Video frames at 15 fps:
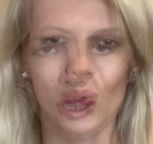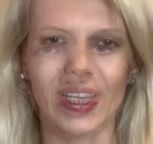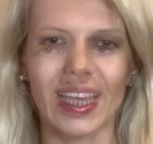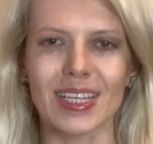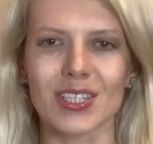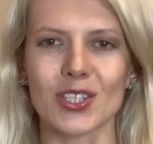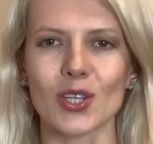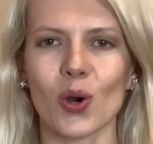
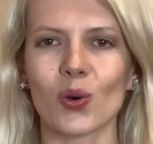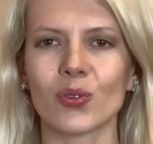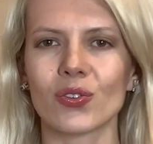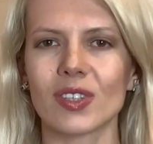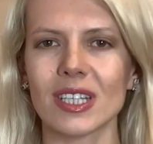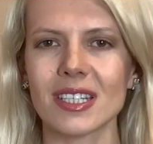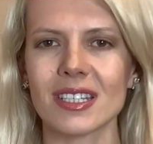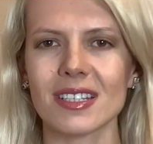Okay,
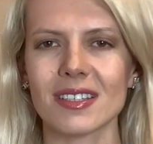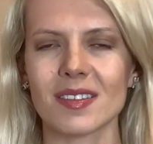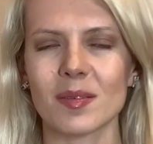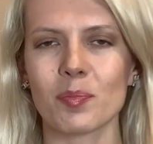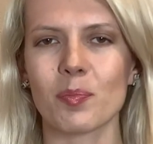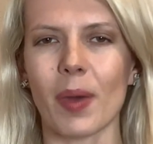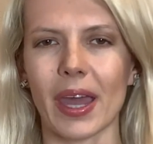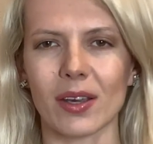so this is
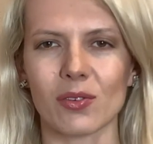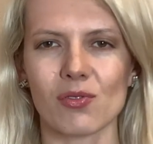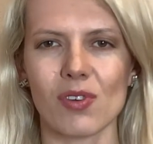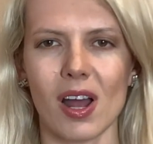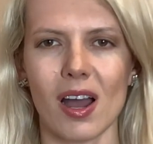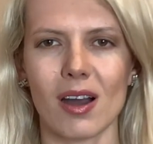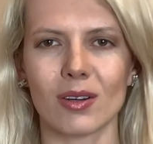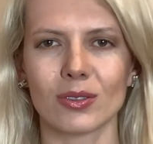the
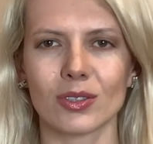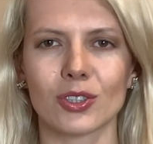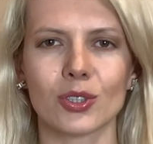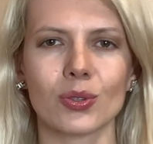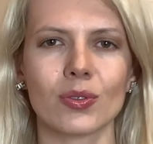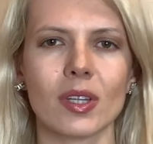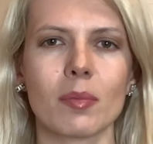background